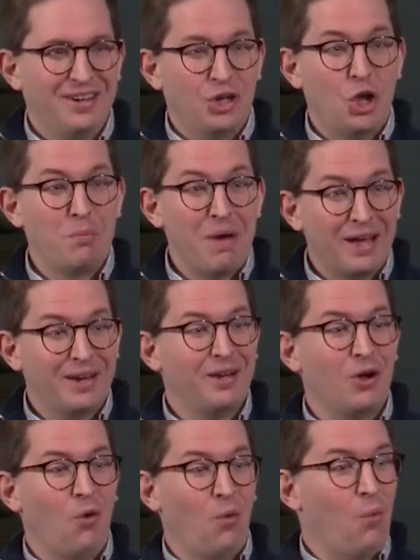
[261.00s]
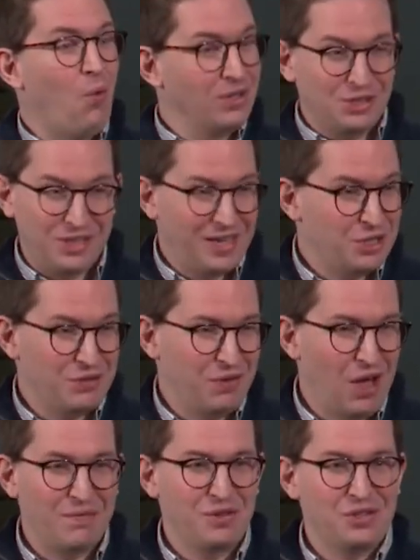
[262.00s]
no matter what stage of
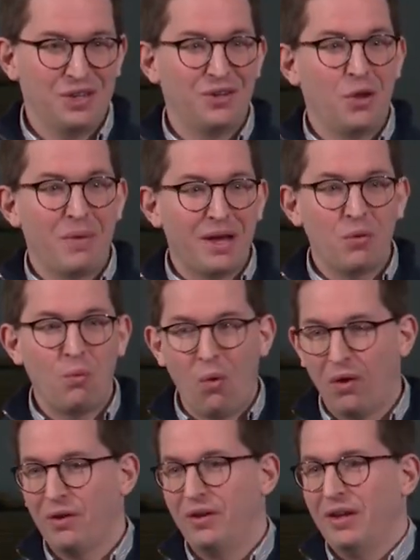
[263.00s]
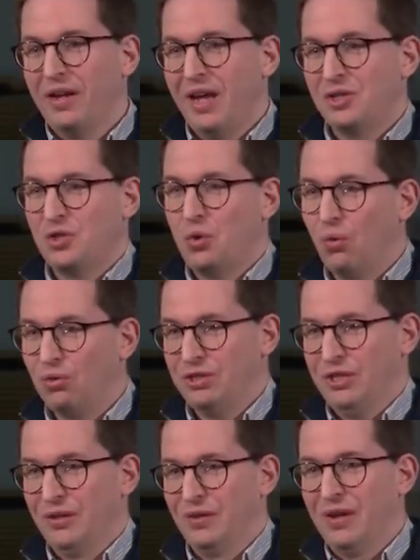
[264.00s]
life it's in, no matter what it's called
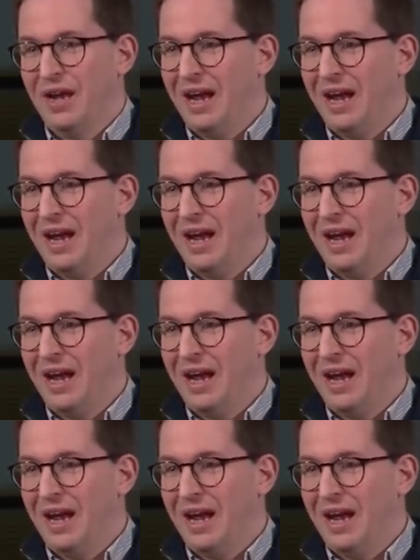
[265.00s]
to.